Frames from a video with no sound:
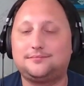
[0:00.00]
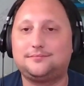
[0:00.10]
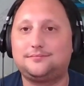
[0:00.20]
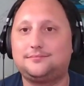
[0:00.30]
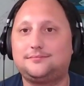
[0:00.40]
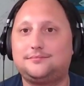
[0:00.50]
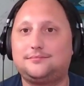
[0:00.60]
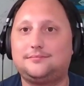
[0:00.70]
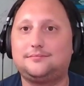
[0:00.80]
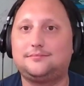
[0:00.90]

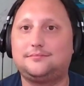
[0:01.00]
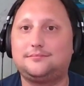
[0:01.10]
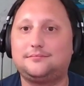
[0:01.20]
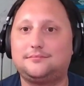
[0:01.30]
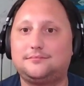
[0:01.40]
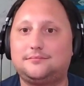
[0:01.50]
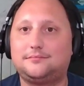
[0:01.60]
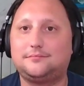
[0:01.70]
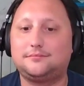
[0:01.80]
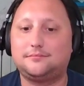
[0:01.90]

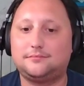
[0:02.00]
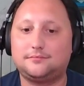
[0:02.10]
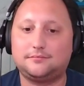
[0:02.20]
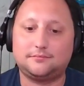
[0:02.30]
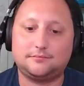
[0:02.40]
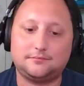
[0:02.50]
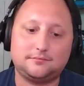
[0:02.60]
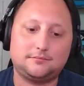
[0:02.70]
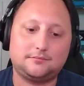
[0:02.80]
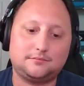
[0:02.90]

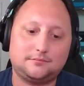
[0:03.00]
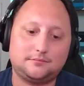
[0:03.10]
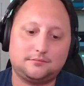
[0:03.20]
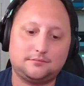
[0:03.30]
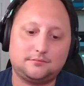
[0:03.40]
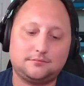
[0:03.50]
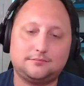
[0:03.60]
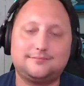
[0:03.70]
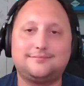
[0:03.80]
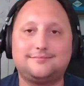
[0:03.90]

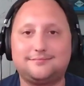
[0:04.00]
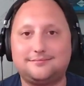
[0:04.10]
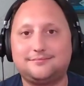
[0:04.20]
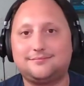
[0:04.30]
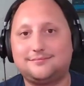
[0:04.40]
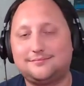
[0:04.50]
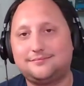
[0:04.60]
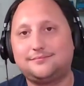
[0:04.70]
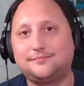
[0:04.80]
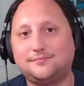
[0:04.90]

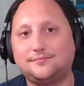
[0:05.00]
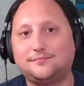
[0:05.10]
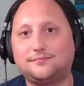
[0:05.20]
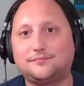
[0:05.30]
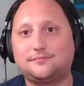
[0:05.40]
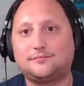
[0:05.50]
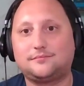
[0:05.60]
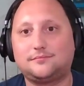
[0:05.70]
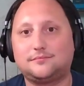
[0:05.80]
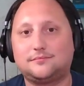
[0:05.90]

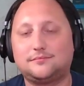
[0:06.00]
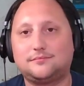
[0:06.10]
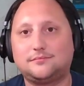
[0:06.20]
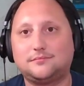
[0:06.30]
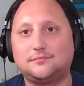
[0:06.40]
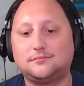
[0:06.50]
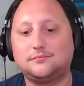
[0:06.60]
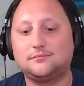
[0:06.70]
(silent)